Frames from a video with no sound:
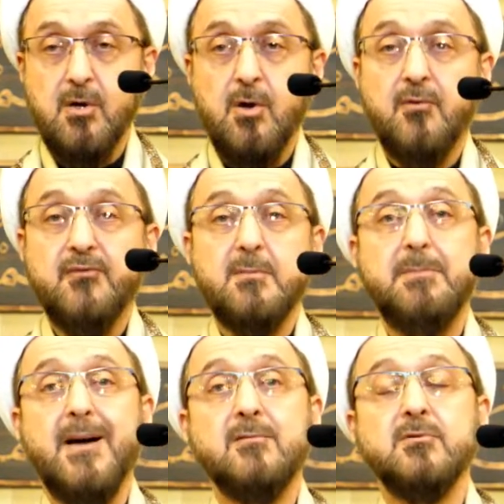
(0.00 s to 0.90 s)
of the
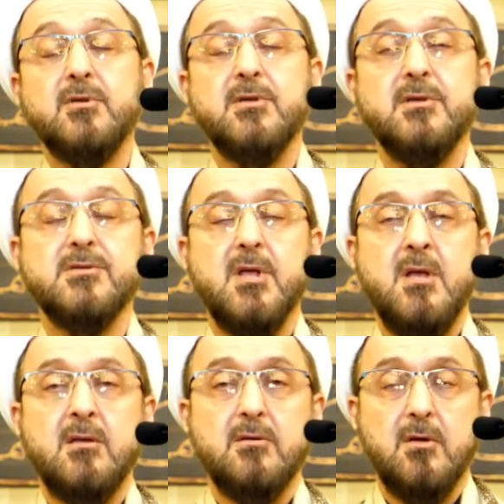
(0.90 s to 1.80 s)
bounties
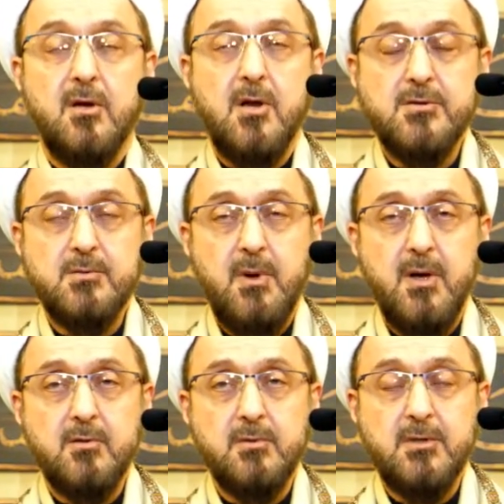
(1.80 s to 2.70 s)
that Allah
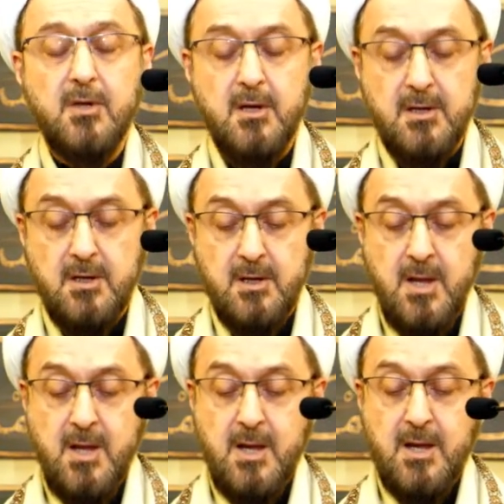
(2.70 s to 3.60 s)
subhanahu wa ta'ala
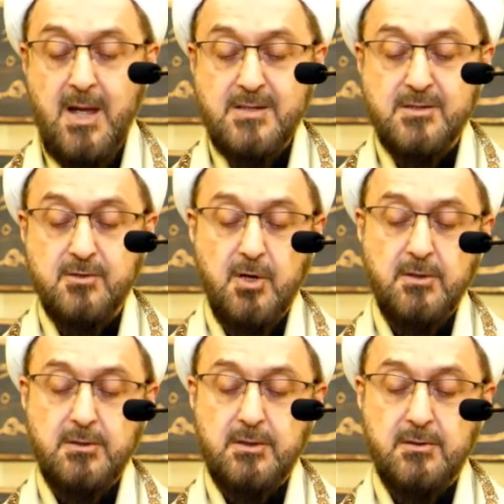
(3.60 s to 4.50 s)
has
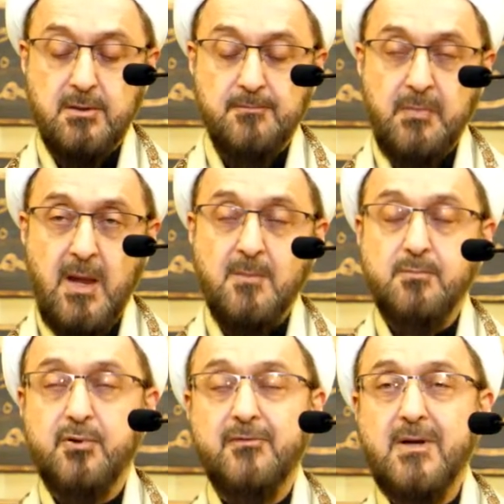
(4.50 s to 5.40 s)
granted and
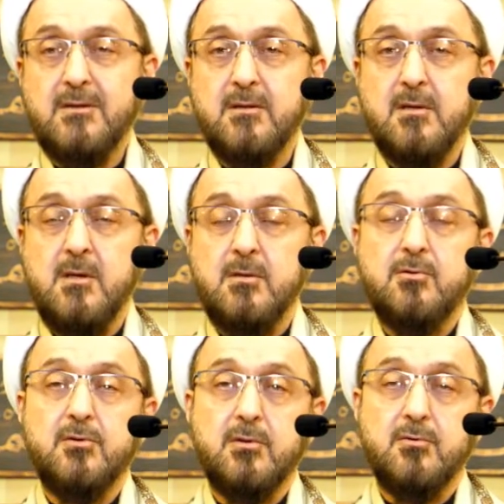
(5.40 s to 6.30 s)
provided
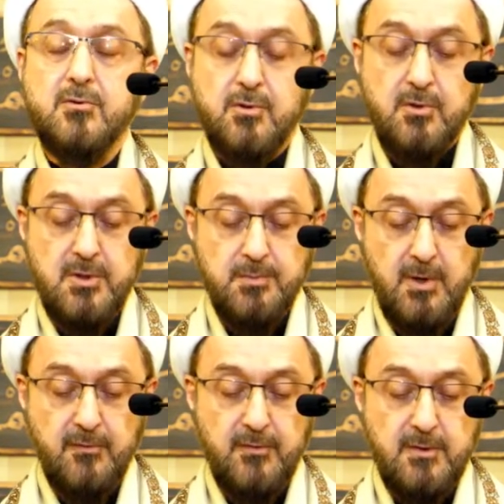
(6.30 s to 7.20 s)
to the Holy
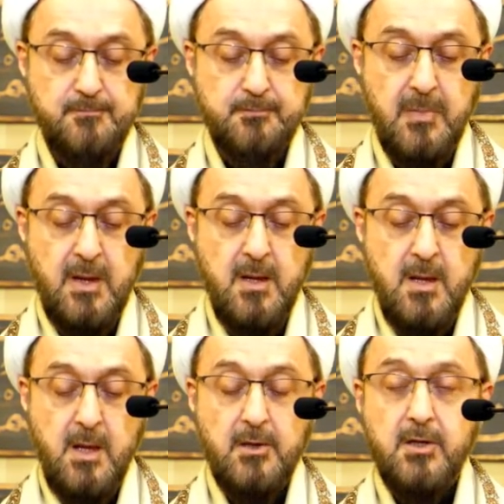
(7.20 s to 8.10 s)
Prophet.
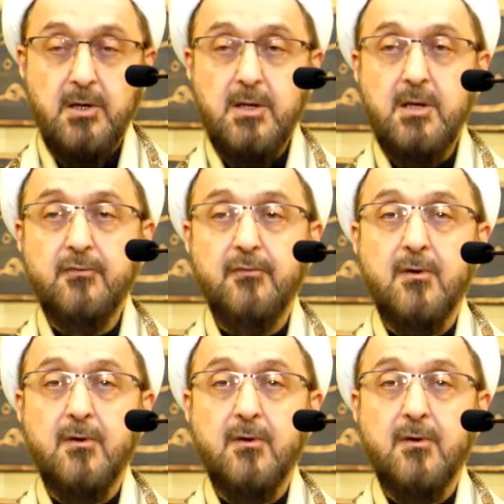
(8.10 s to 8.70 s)
A relief